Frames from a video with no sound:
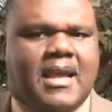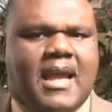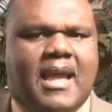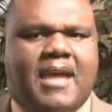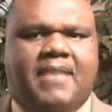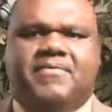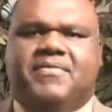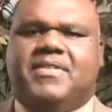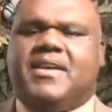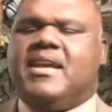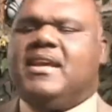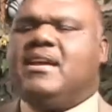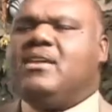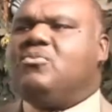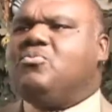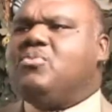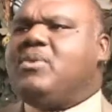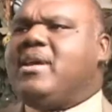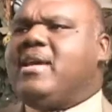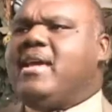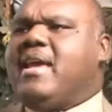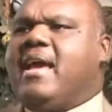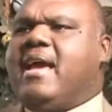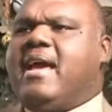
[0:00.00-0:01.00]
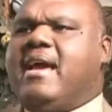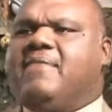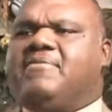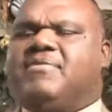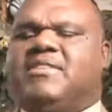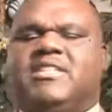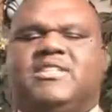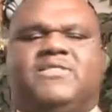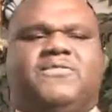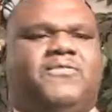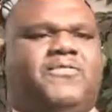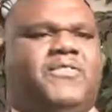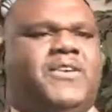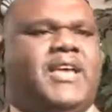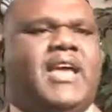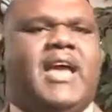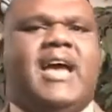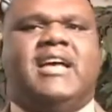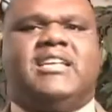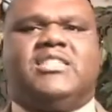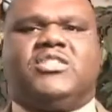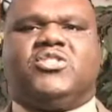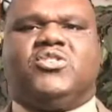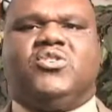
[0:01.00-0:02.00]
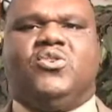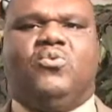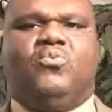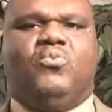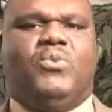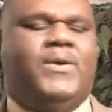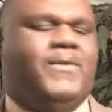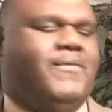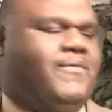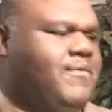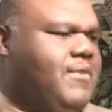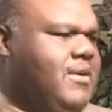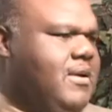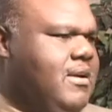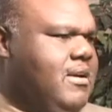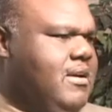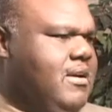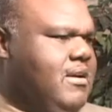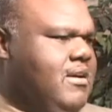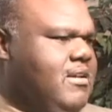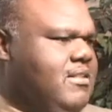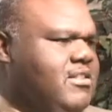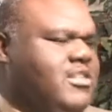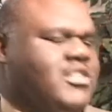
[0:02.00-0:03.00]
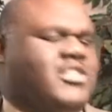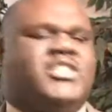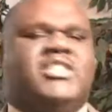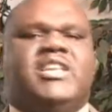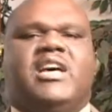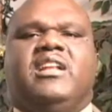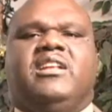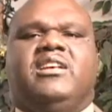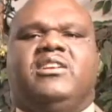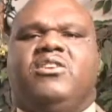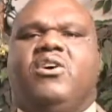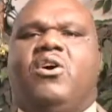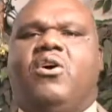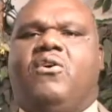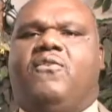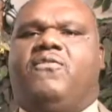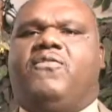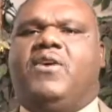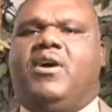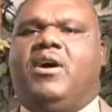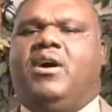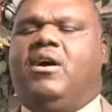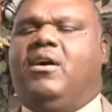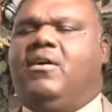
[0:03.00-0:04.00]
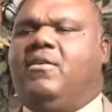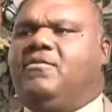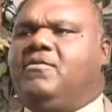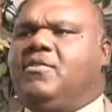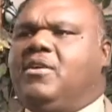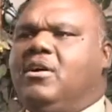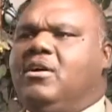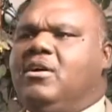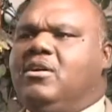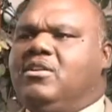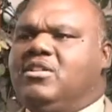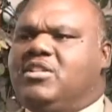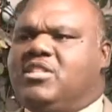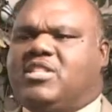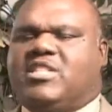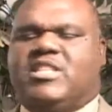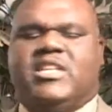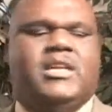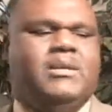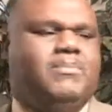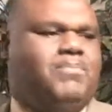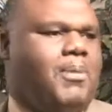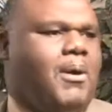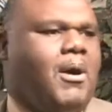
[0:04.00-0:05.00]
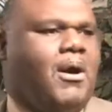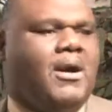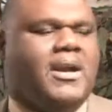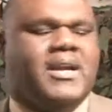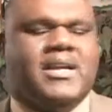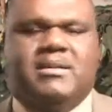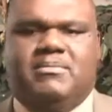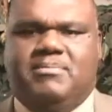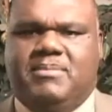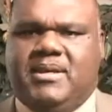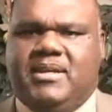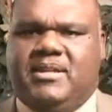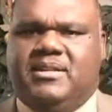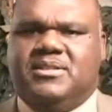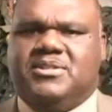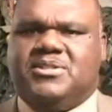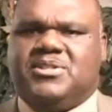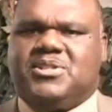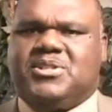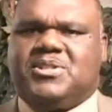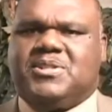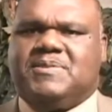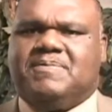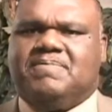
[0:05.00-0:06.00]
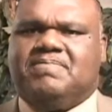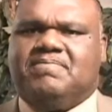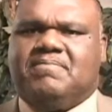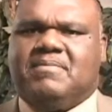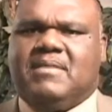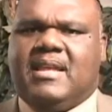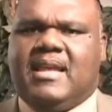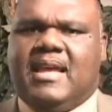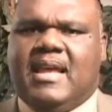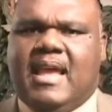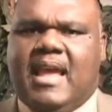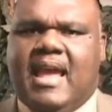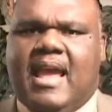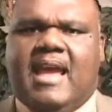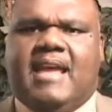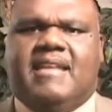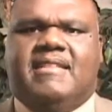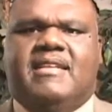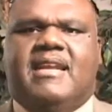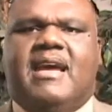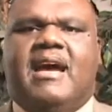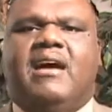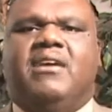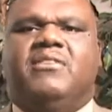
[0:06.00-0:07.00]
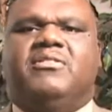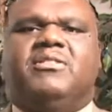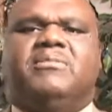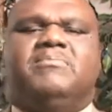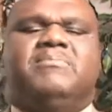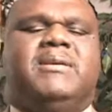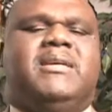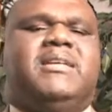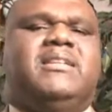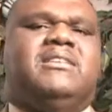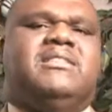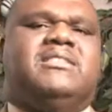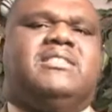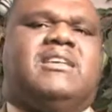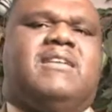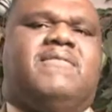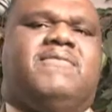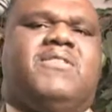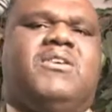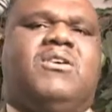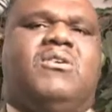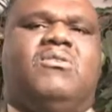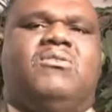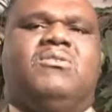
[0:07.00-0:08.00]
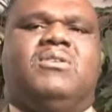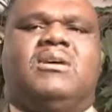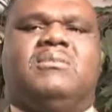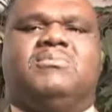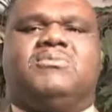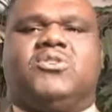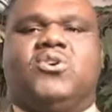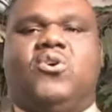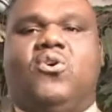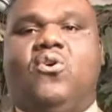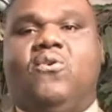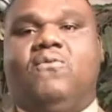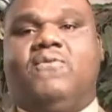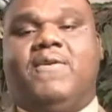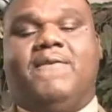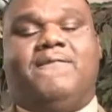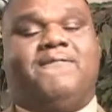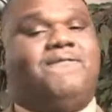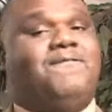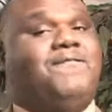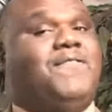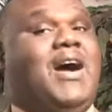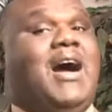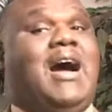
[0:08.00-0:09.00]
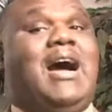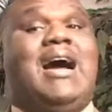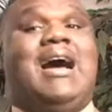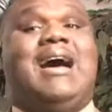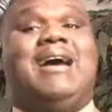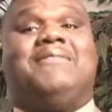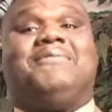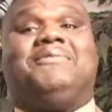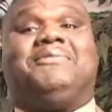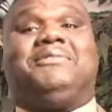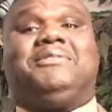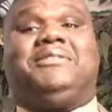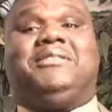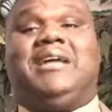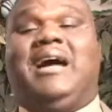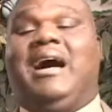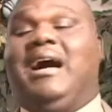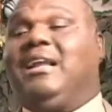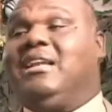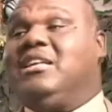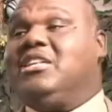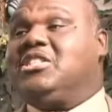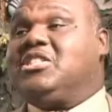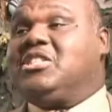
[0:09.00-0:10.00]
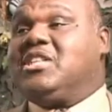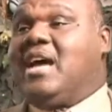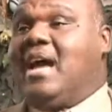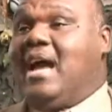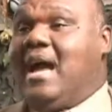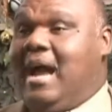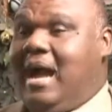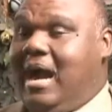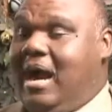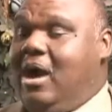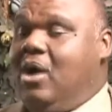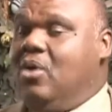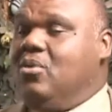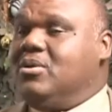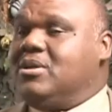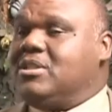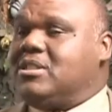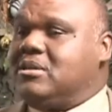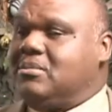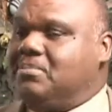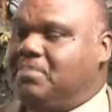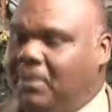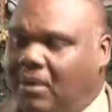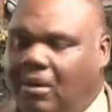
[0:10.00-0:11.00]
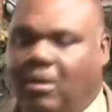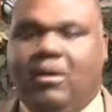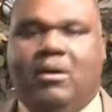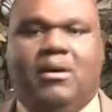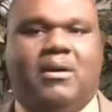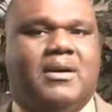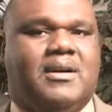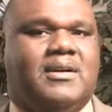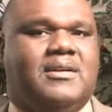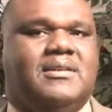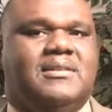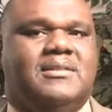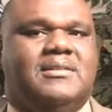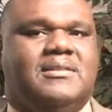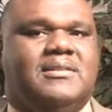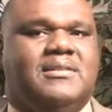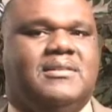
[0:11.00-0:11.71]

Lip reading: And then we have this fiasco with the selling off of the city parking meters. And now the meters have gone up to over $5 an hour to park